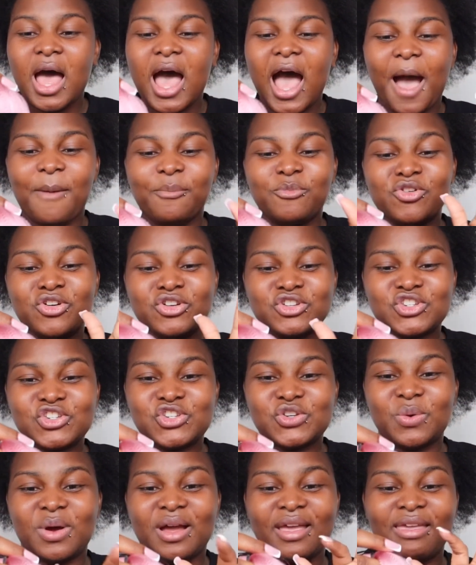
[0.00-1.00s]
I'm not
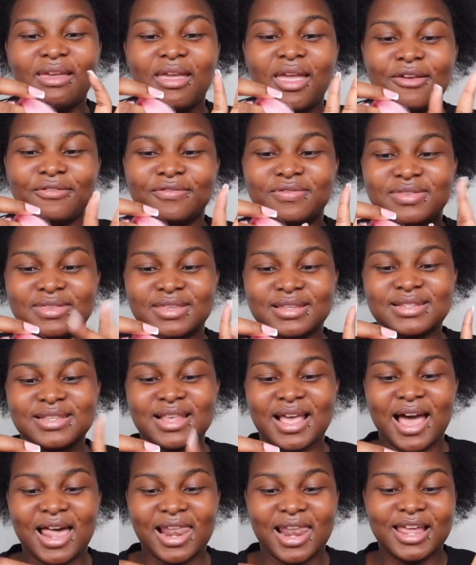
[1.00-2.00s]
sure if this
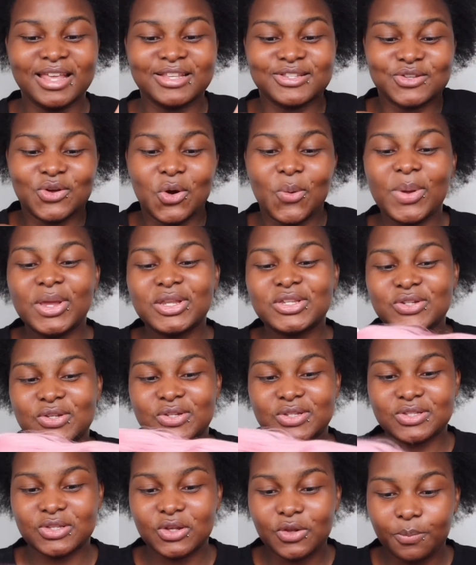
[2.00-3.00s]
color is going to
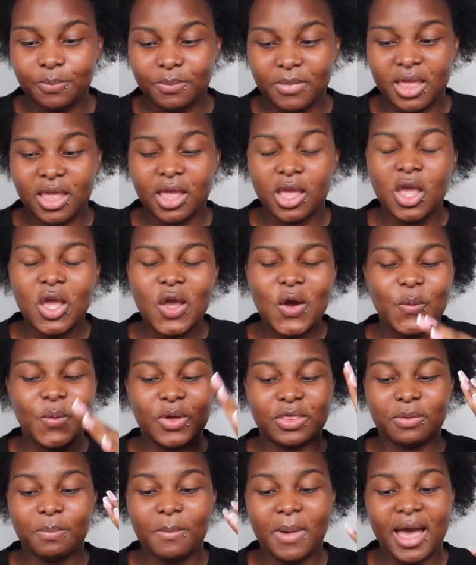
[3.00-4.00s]
suit me
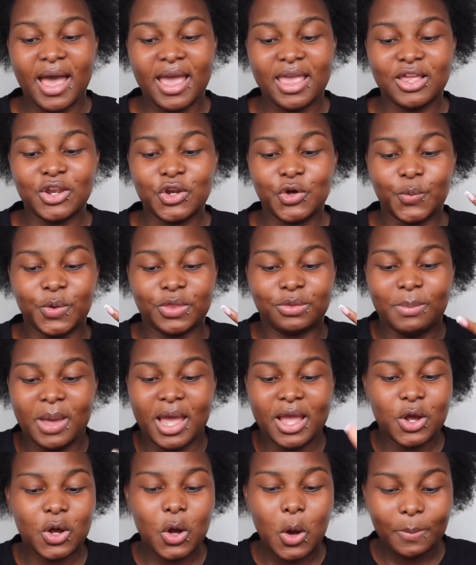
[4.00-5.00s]
with my with
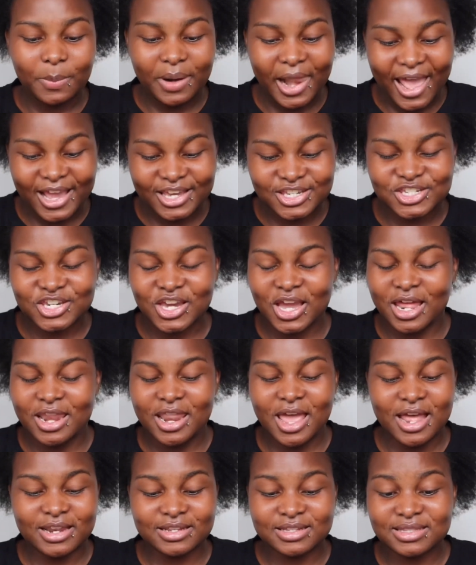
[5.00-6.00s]
my complexion
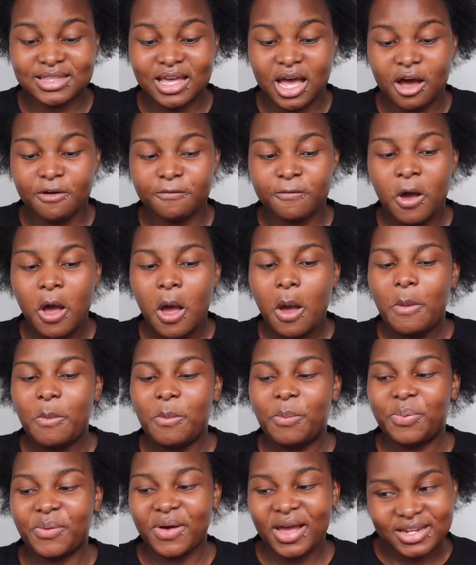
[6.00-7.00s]
and stuff.
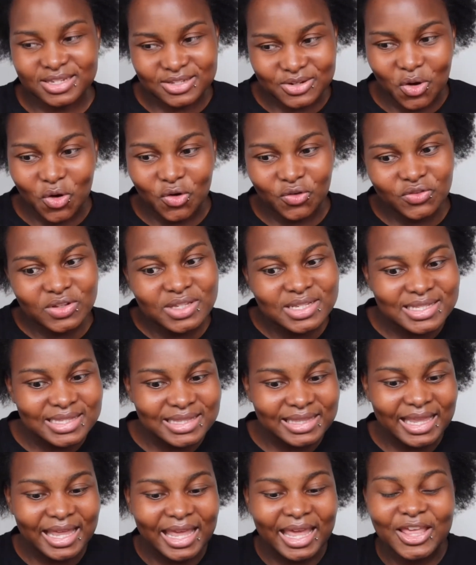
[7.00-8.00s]
But
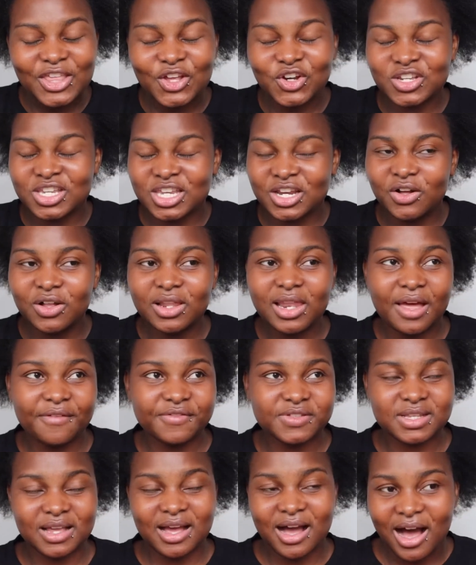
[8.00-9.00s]
obviously your girl
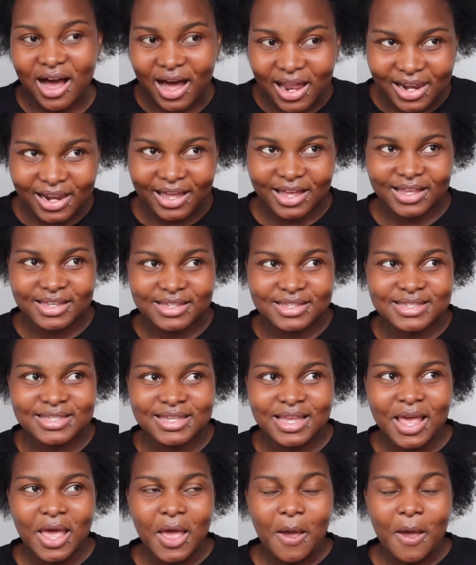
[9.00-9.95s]
loves colors.